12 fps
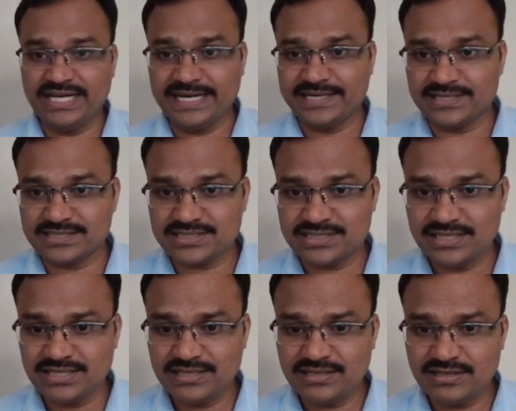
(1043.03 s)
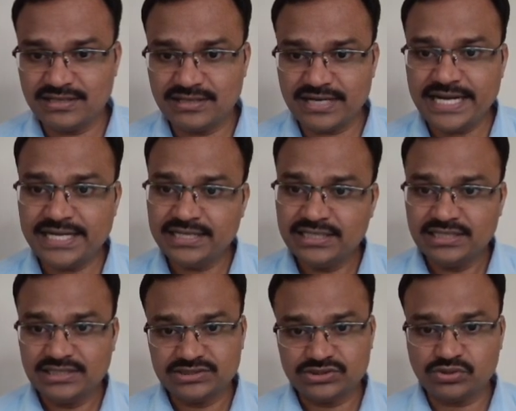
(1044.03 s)
debtors. Right.
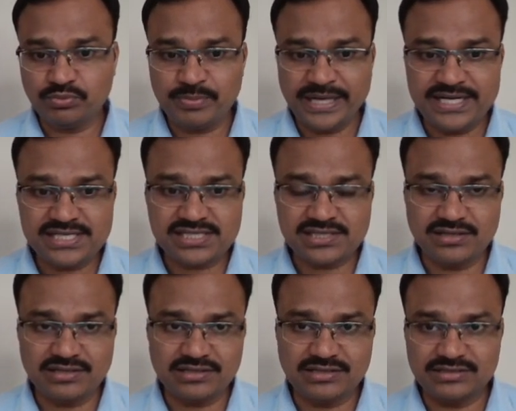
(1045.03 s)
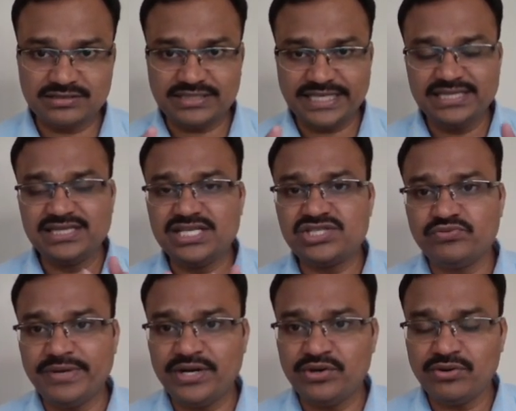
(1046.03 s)
So friends, in this
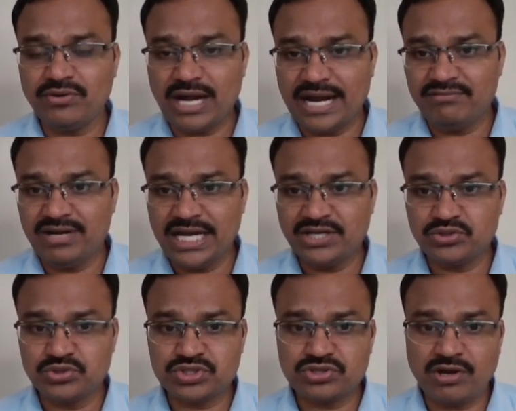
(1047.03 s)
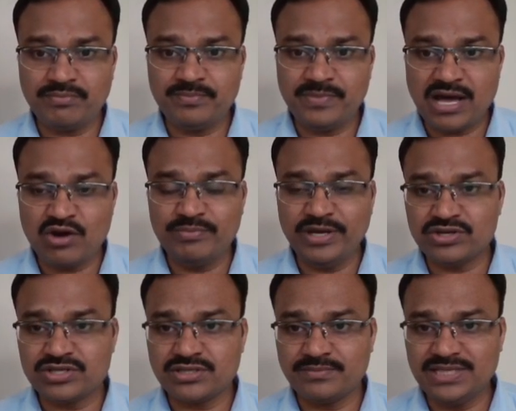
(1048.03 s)
video, I would like to stop now
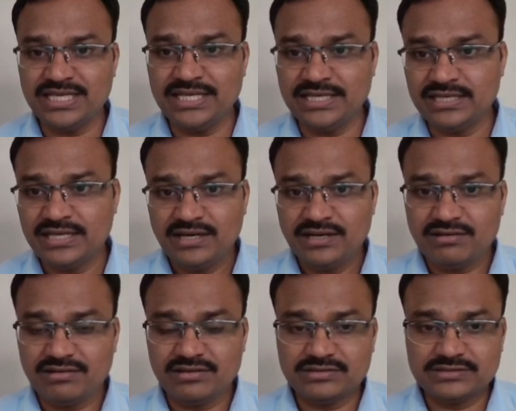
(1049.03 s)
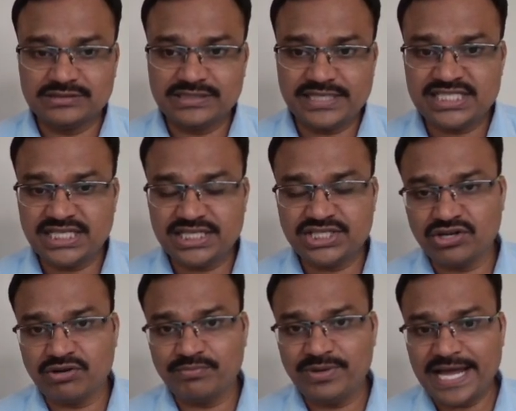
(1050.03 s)
because of the
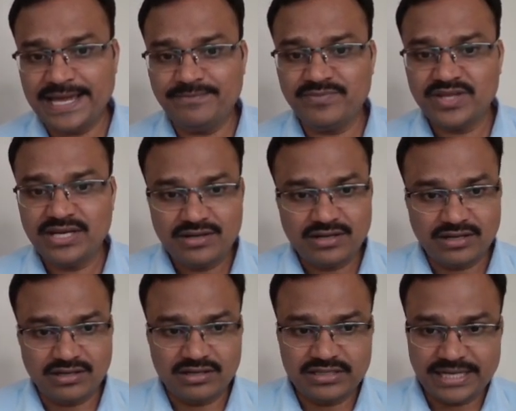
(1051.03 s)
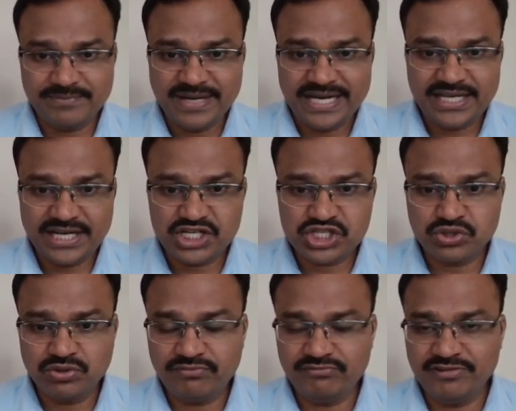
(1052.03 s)
restriction of time. Remaining
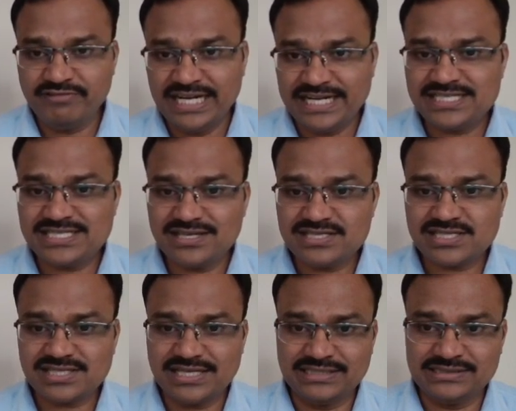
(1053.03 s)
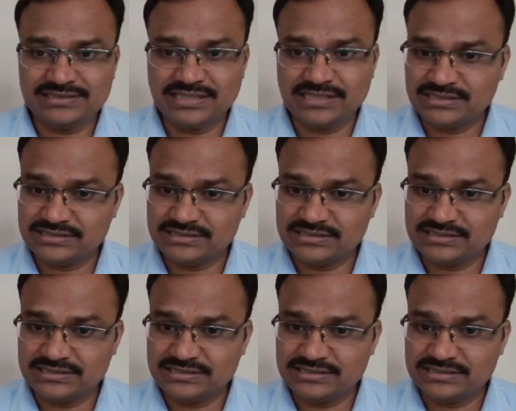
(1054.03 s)
ratio, we will discuss in